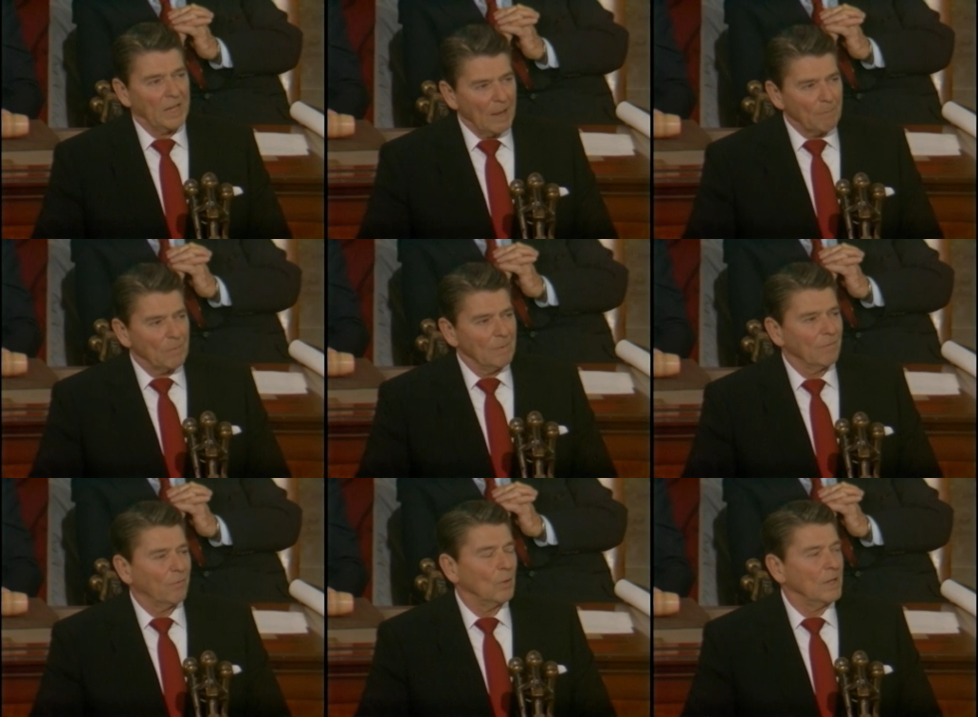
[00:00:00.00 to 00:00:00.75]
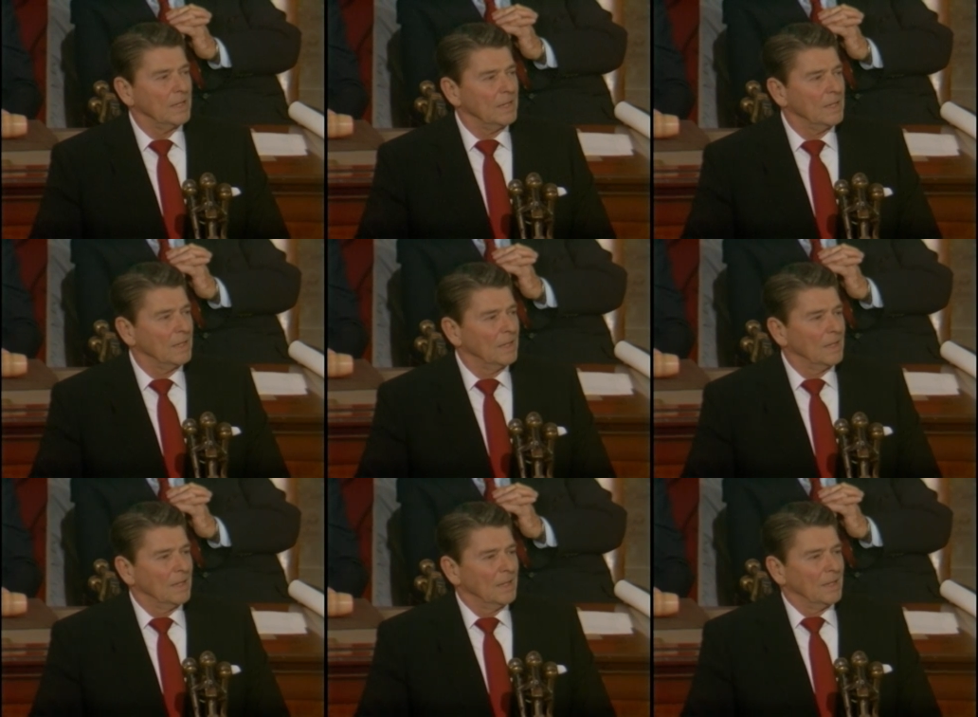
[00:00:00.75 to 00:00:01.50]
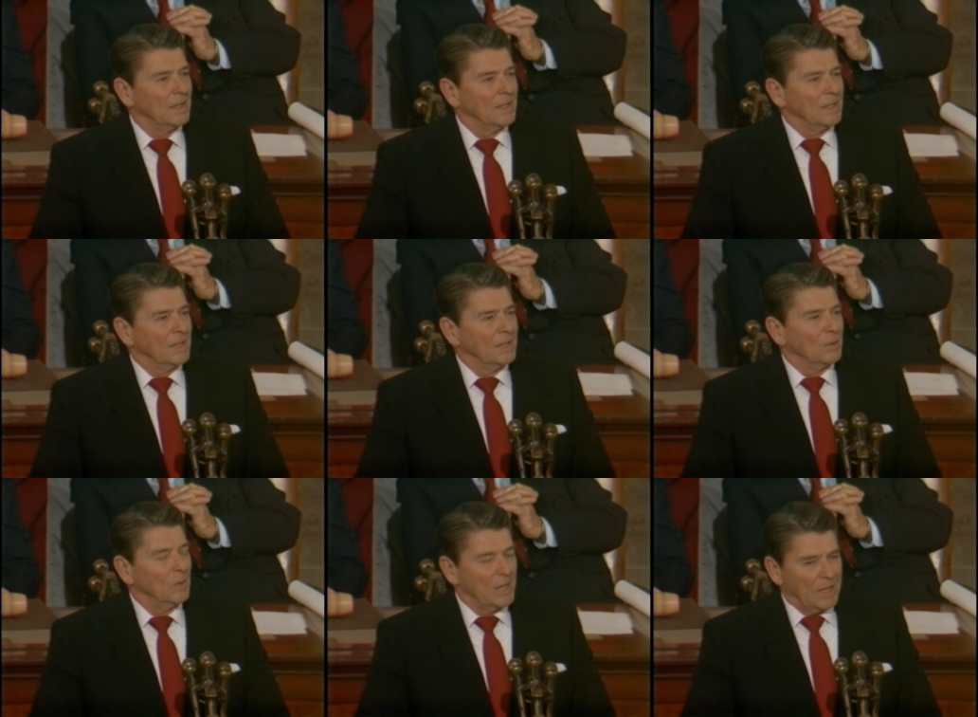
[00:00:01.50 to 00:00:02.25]
kept them free,
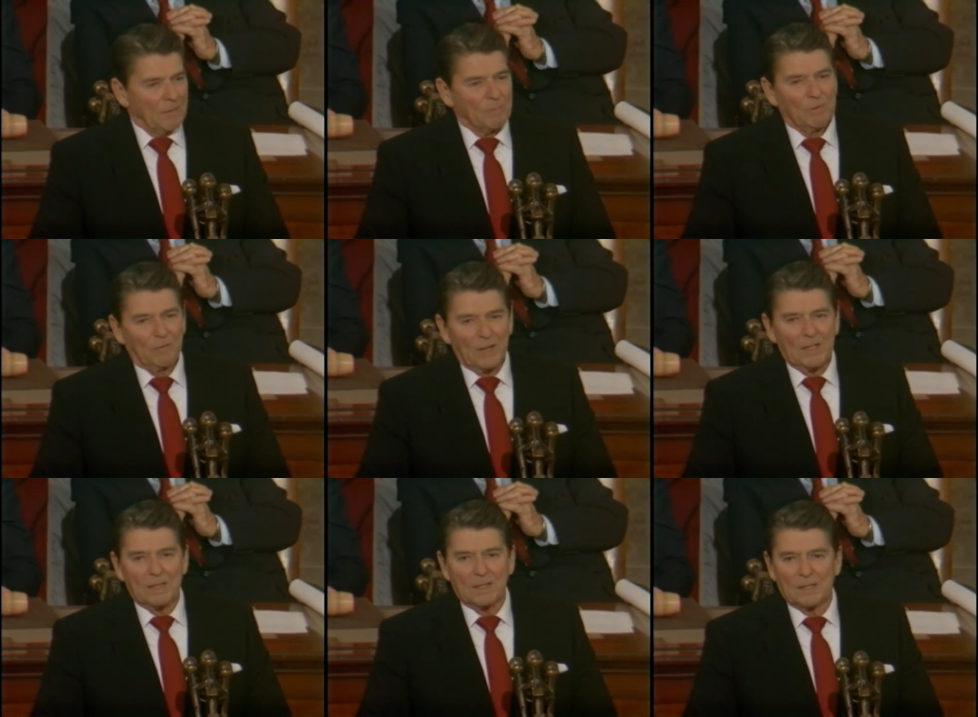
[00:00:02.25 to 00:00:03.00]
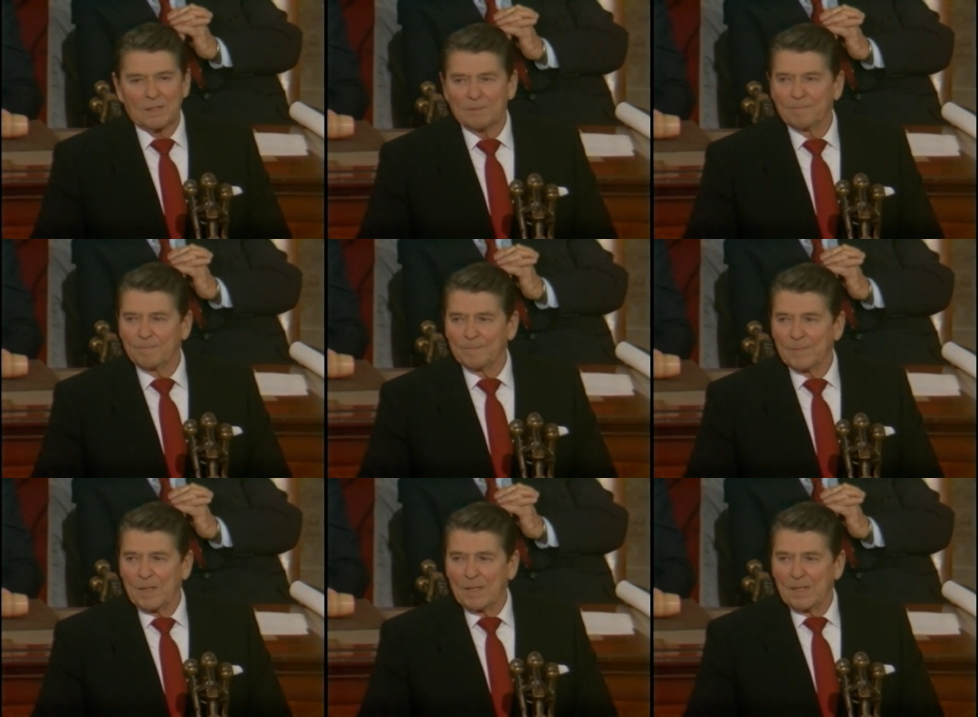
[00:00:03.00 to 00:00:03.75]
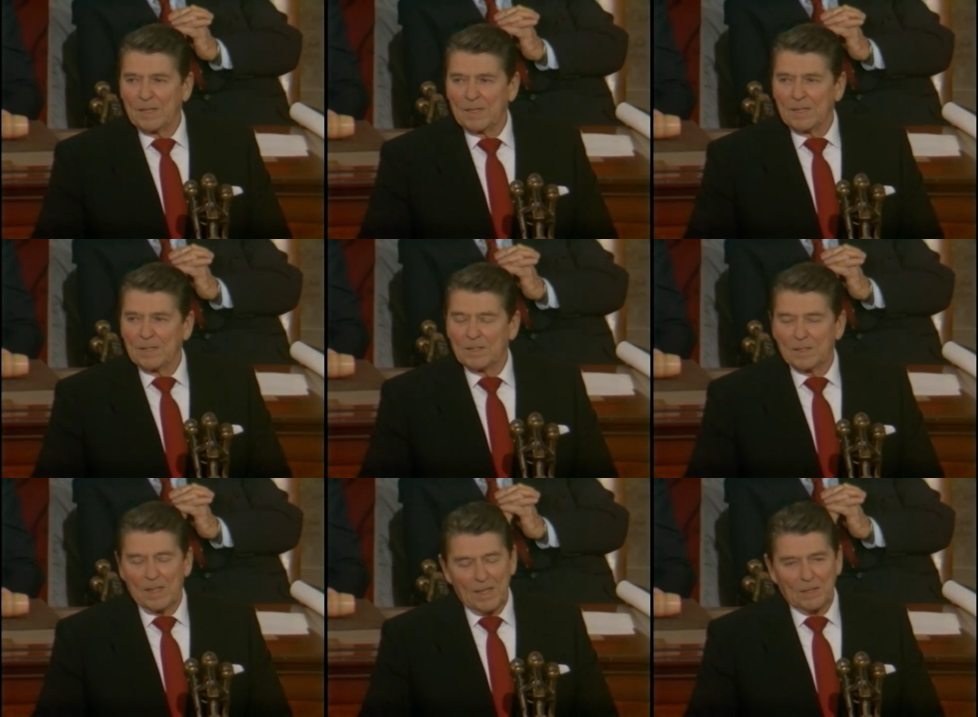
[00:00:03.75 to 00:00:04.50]
we kept the faith.
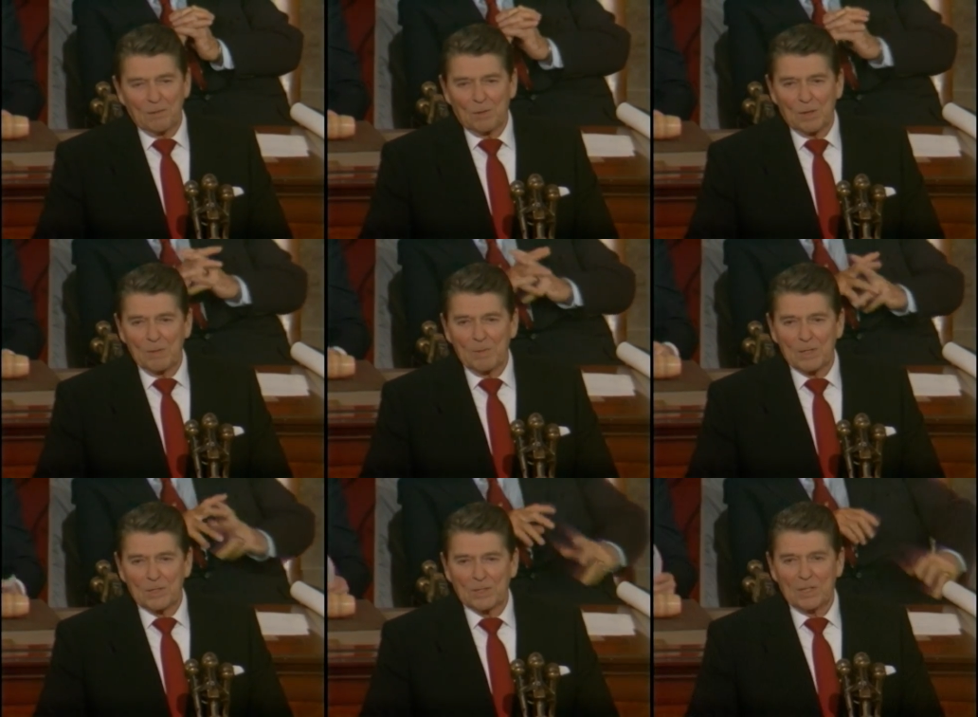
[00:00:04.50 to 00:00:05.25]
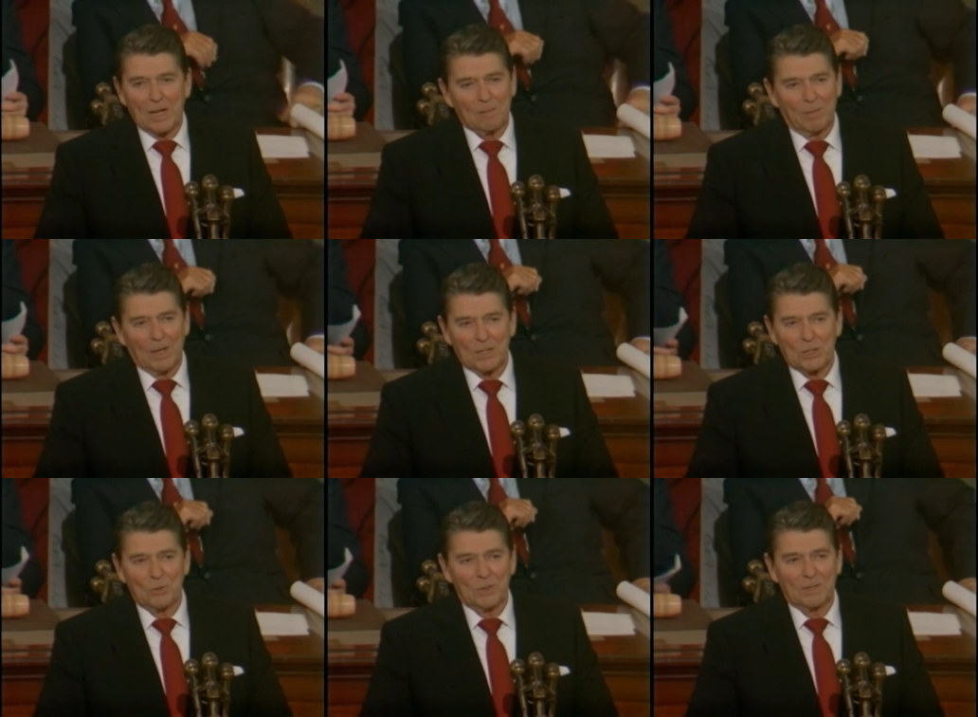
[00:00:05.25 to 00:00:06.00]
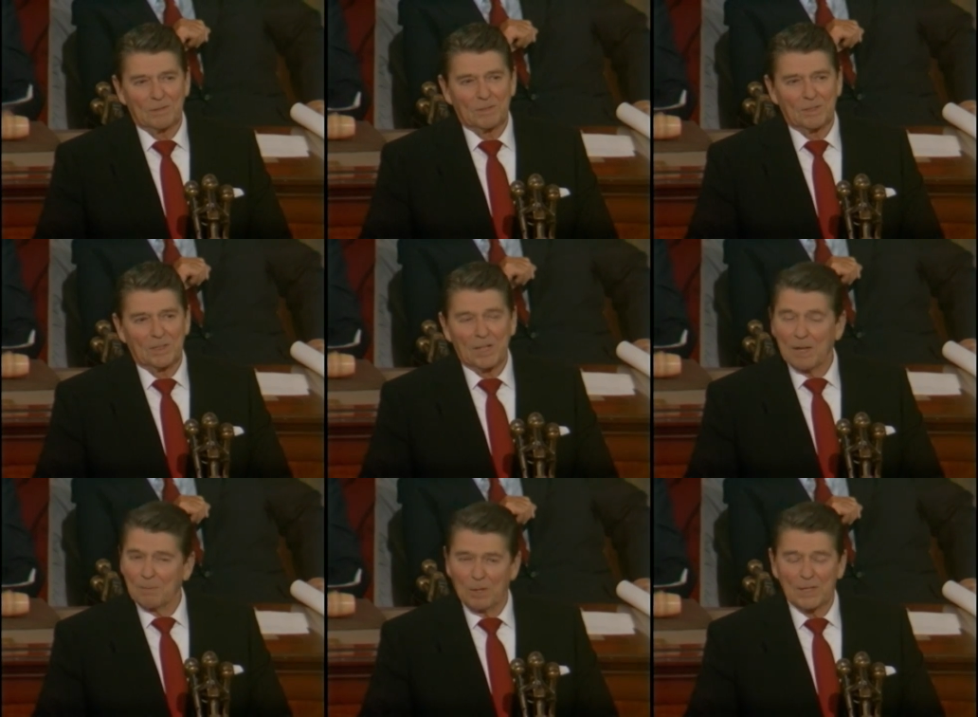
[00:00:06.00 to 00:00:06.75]
Thank you very much. God bless you, and
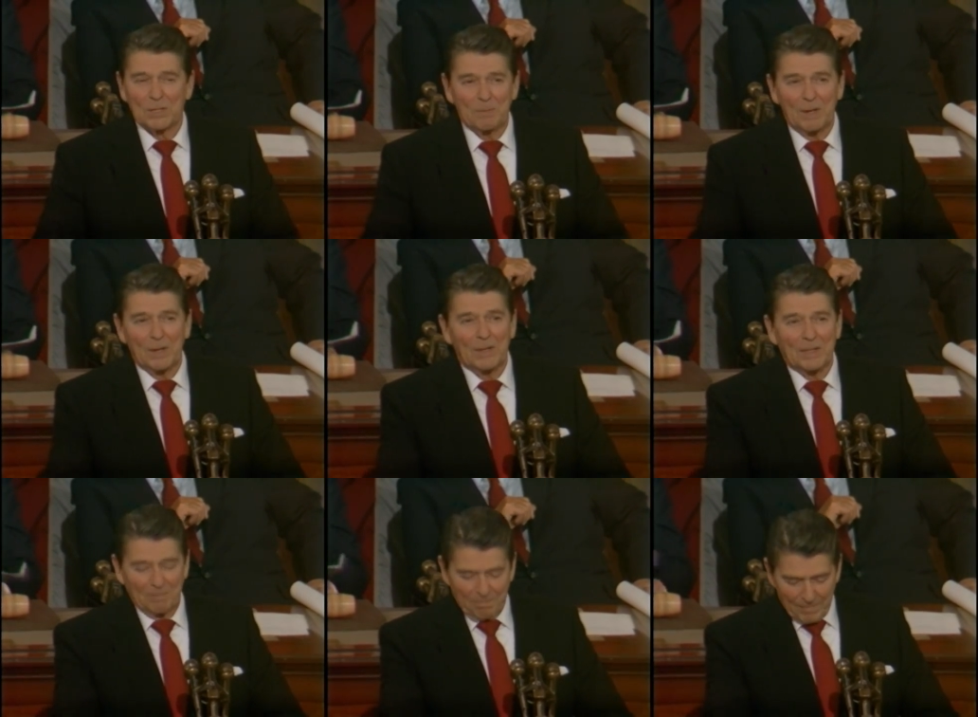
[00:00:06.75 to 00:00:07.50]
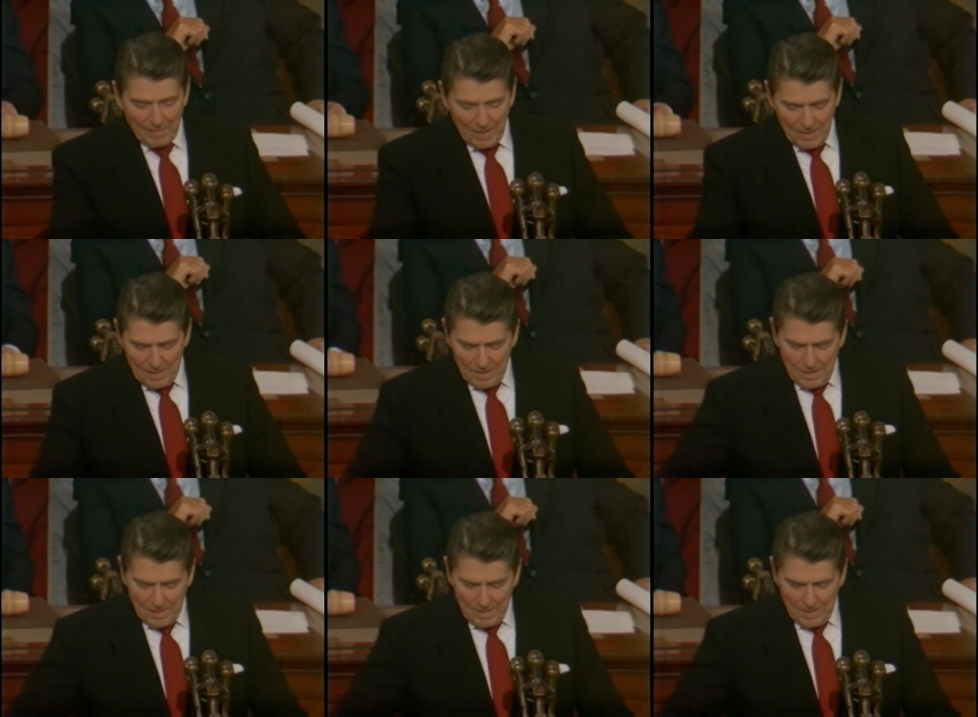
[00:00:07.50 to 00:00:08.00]
God bless America.